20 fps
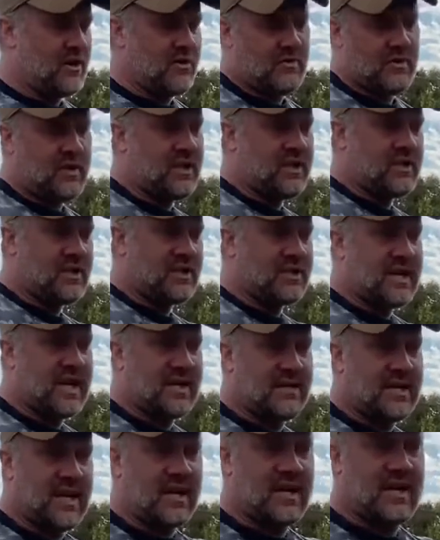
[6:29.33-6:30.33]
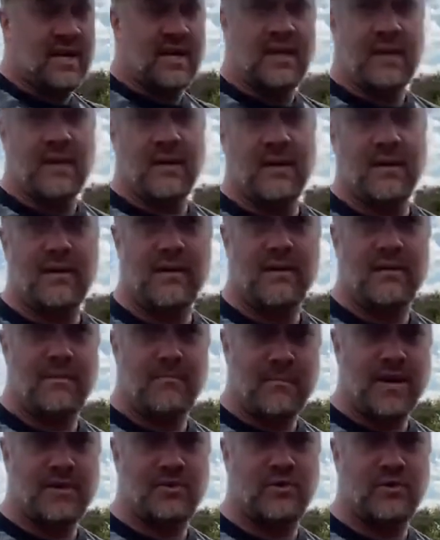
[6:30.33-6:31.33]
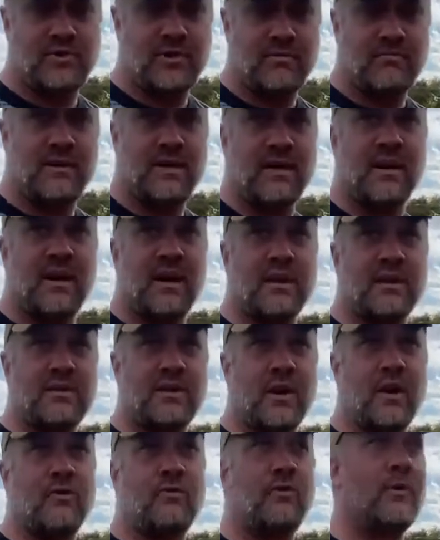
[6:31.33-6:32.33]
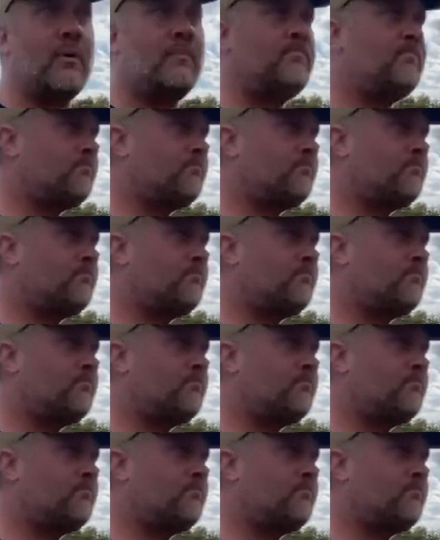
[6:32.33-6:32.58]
you're really just not taking any measures to be stealthful.